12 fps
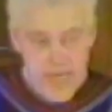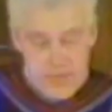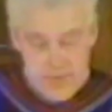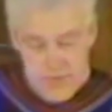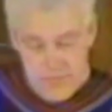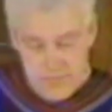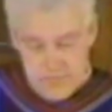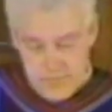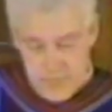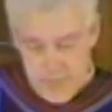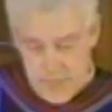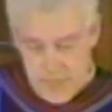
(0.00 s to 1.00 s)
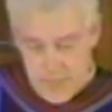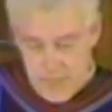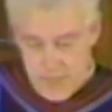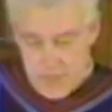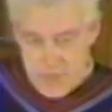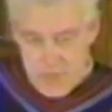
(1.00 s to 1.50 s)
that through.
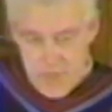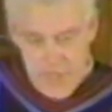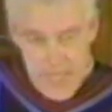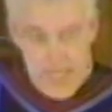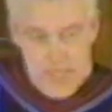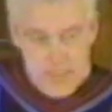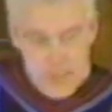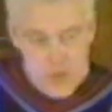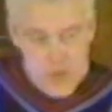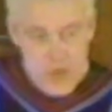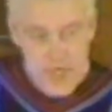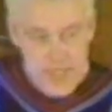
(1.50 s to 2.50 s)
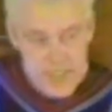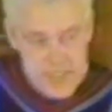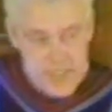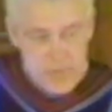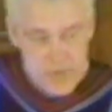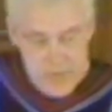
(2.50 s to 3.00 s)
Through the pain and the joy, the
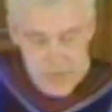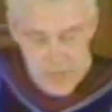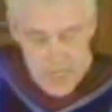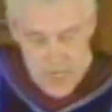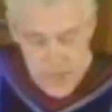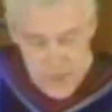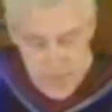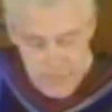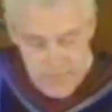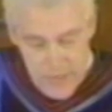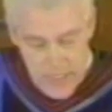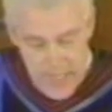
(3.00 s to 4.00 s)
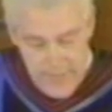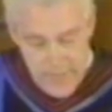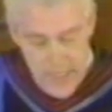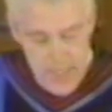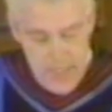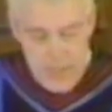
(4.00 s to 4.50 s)
disappointment and the hardship of your life,
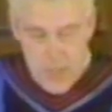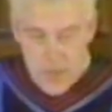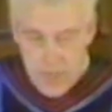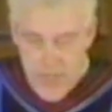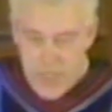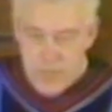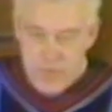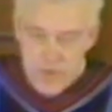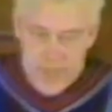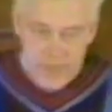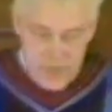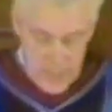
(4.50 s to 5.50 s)
the critical point of